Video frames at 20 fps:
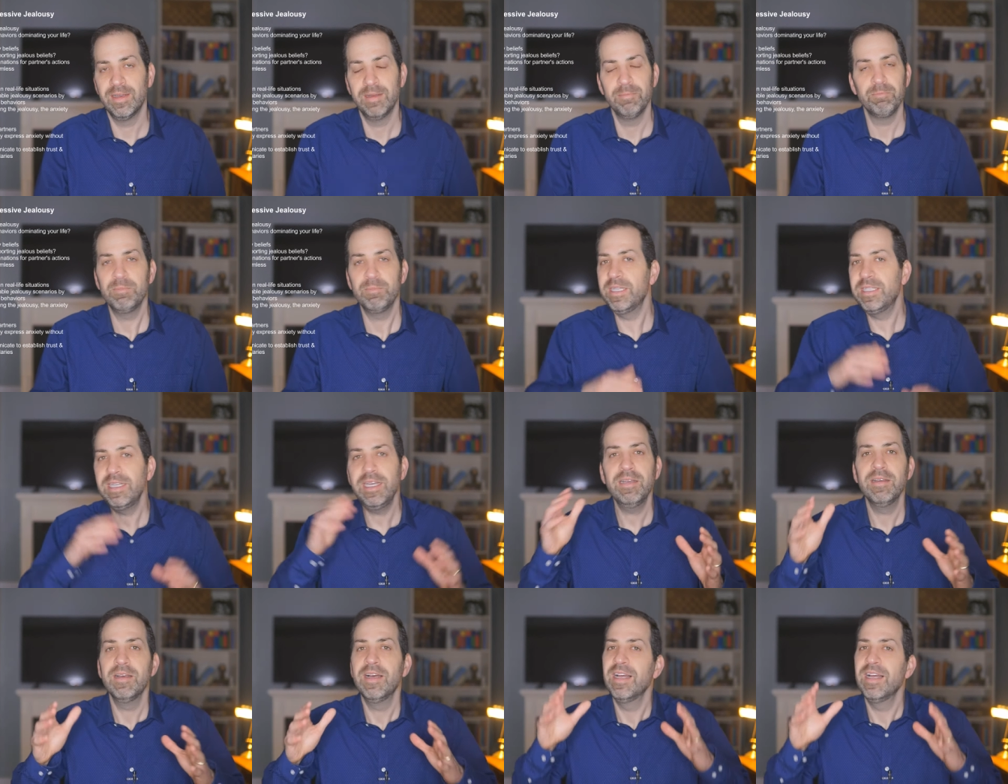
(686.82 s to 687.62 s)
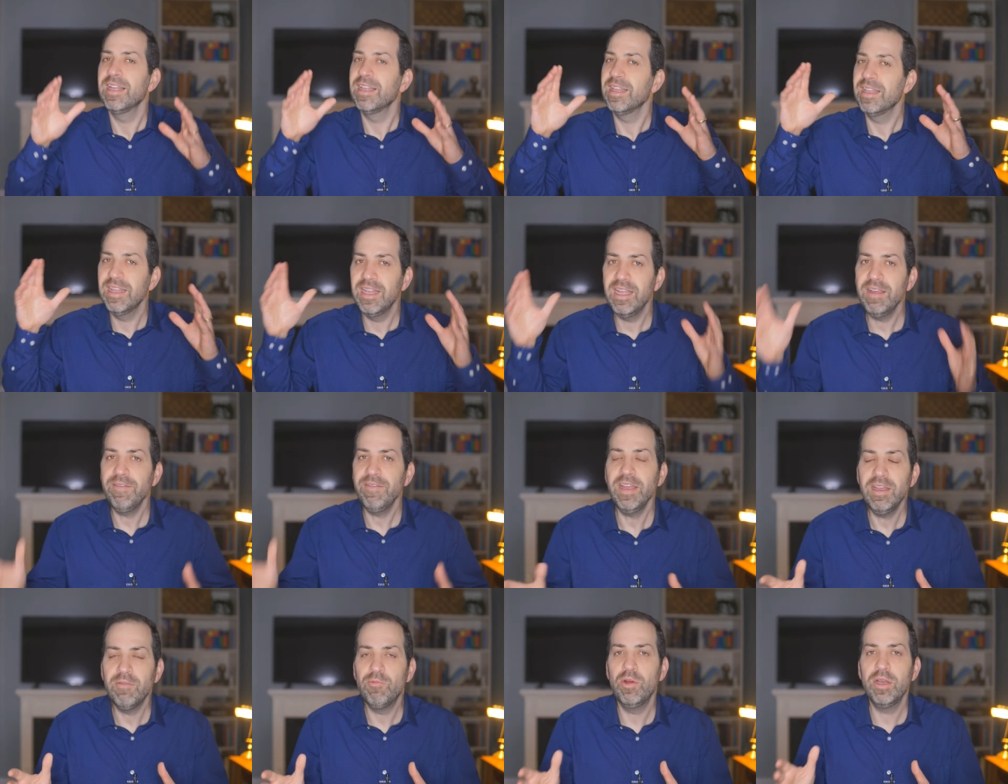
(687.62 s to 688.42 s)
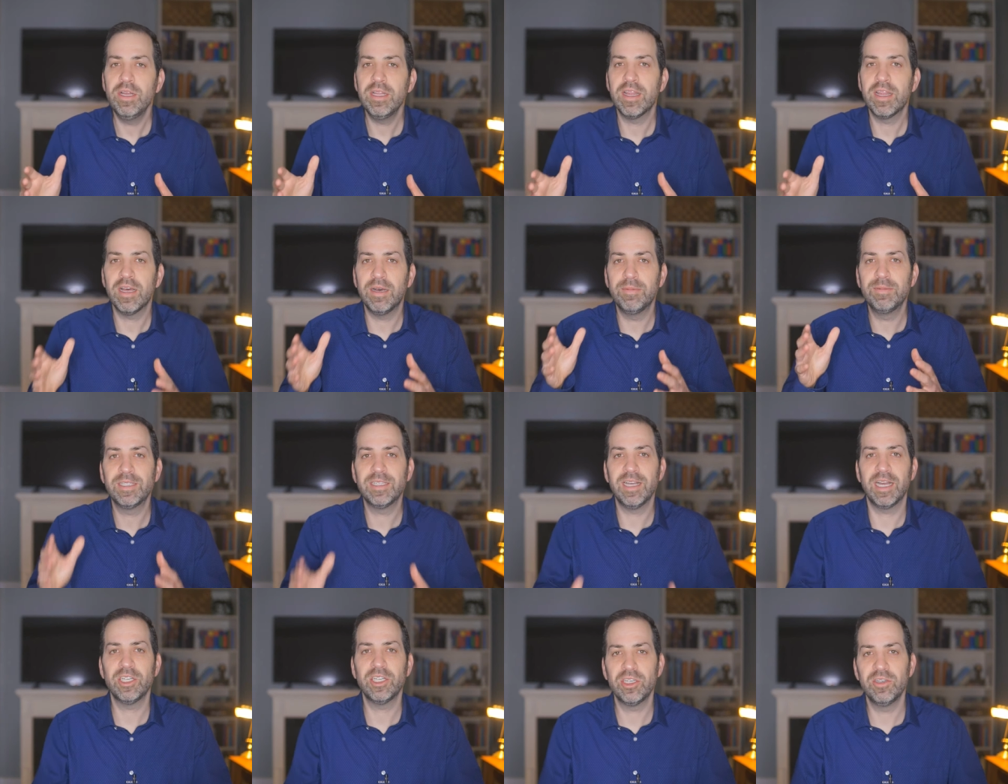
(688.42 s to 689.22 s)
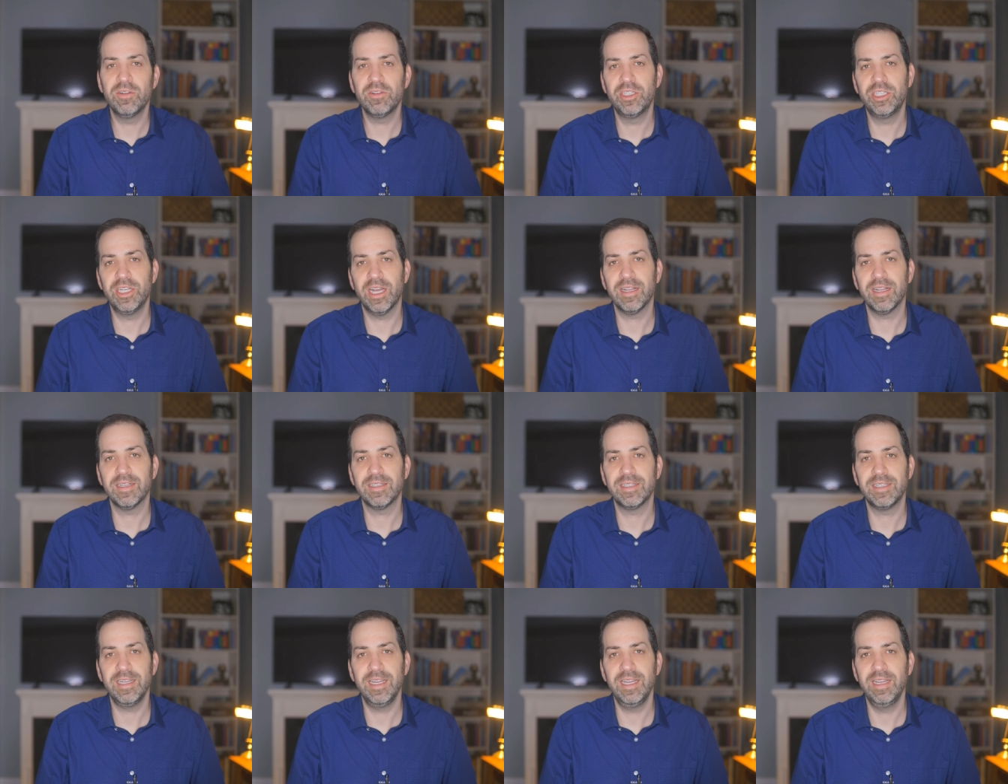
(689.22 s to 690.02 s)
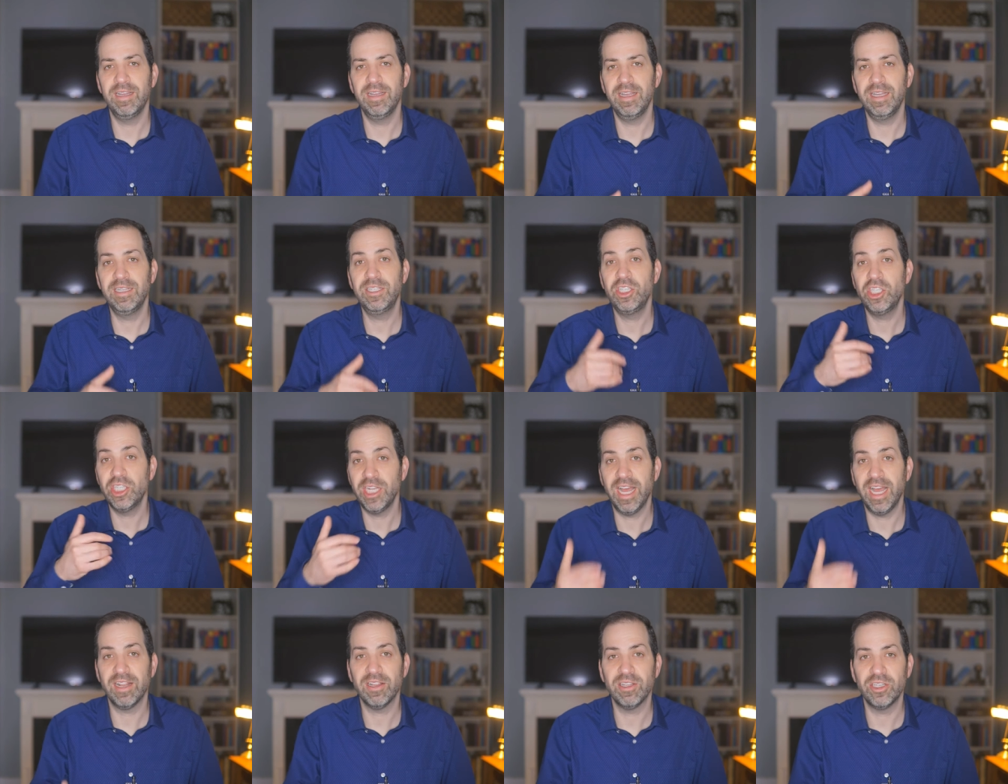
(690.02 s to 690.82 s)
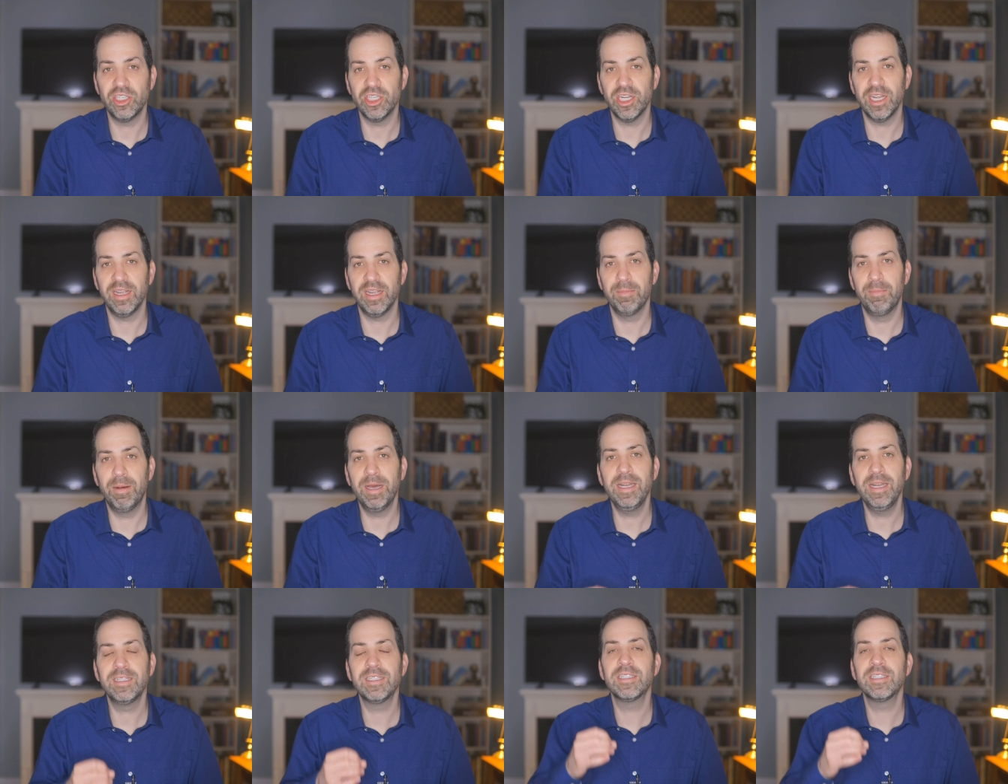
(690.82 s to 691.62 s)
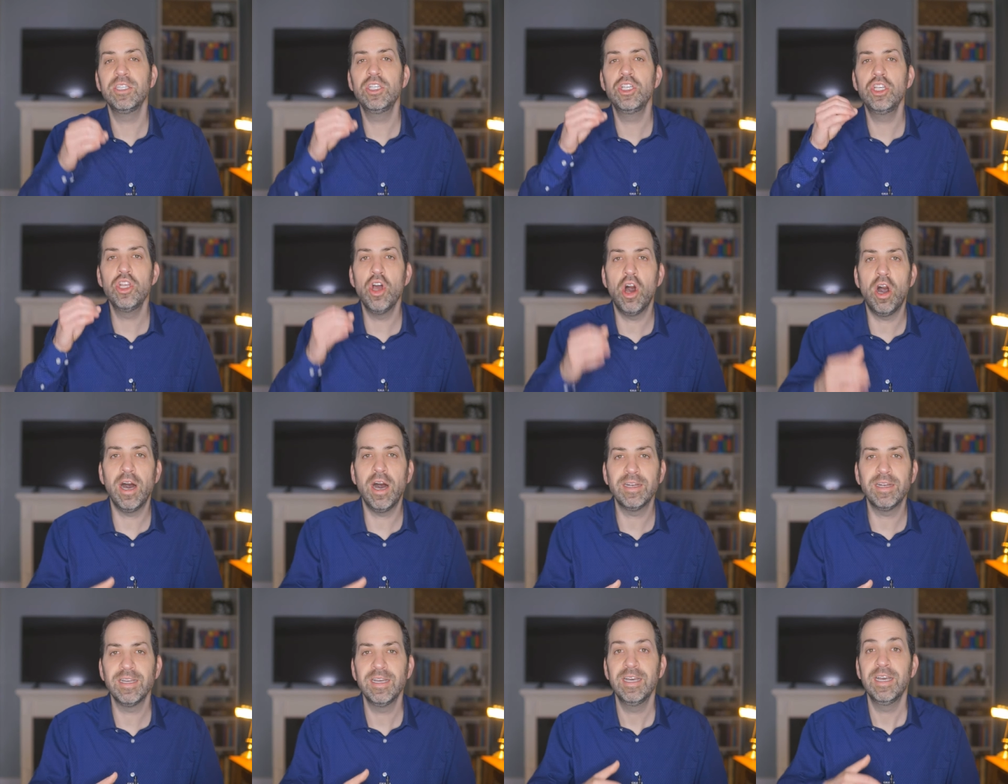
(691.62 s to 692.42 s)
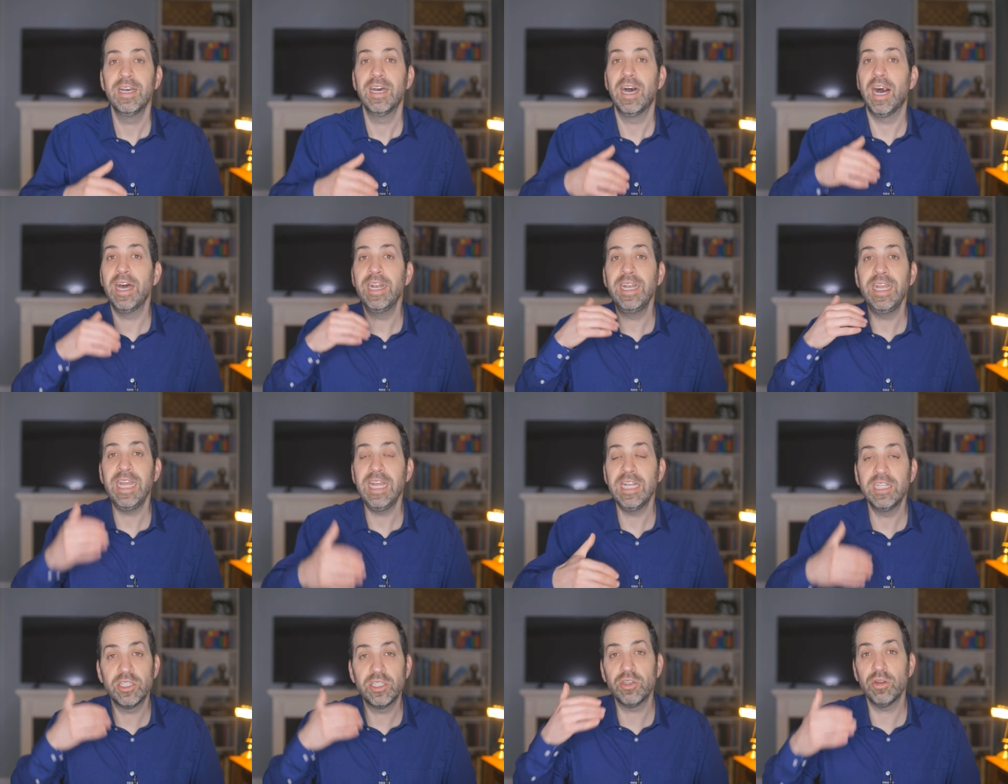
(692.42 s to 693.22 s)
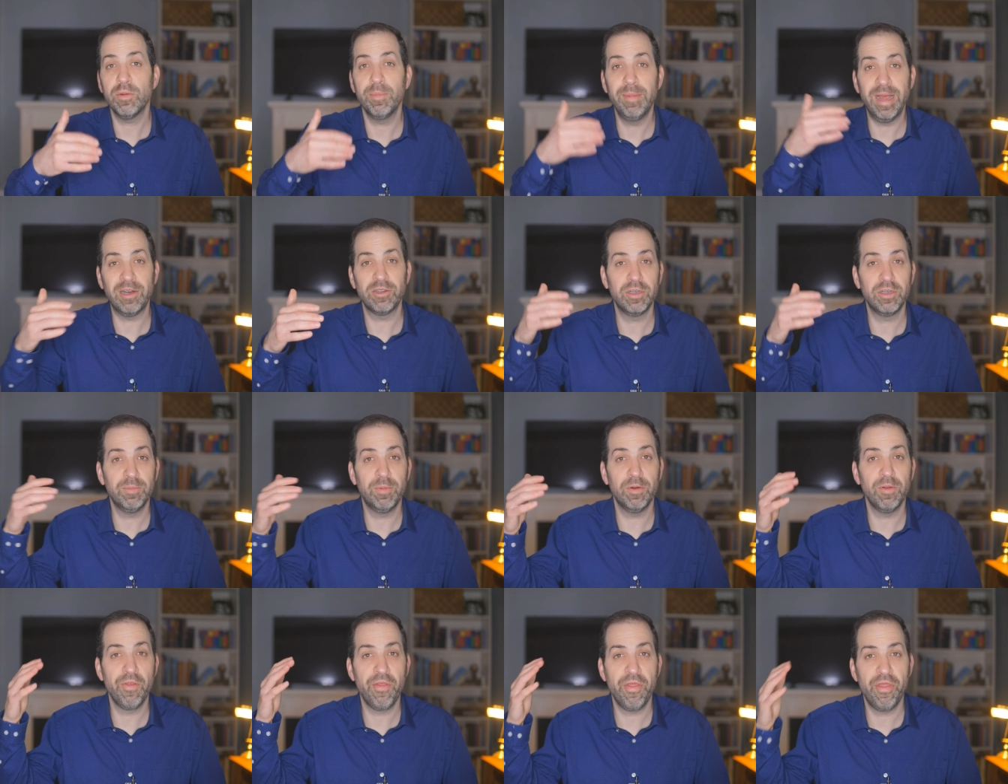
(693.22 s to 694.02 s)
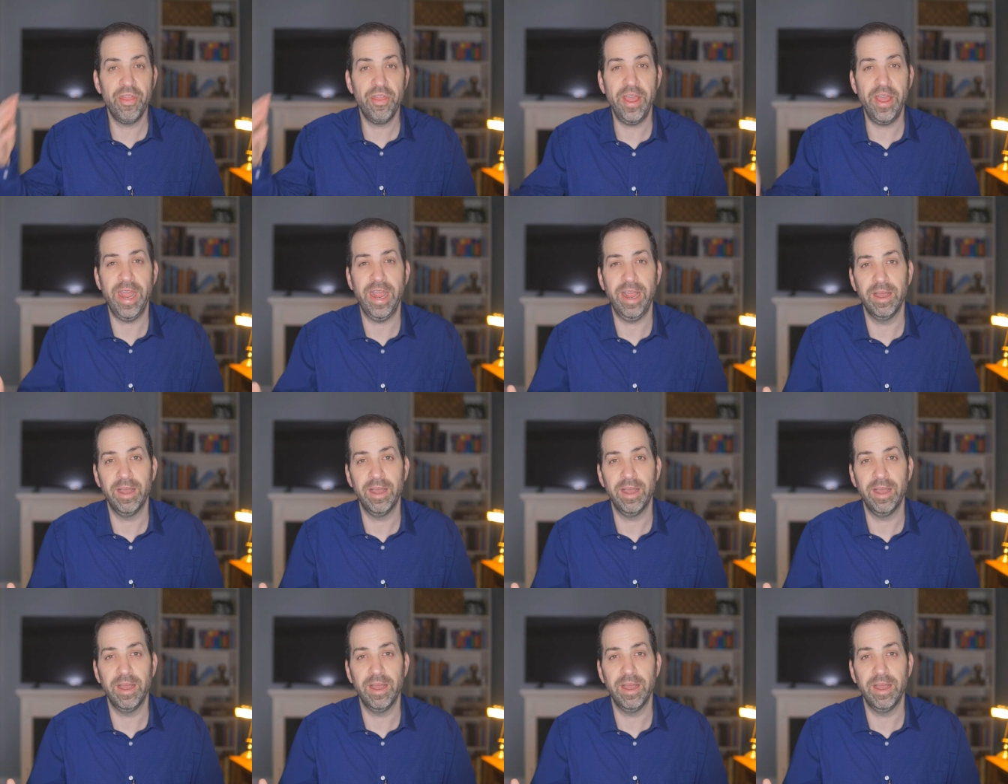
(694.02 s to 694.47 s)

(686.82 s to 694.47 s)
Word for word: You see, living with obsessional jealousy is challenging, but it's not an insurmountable thing.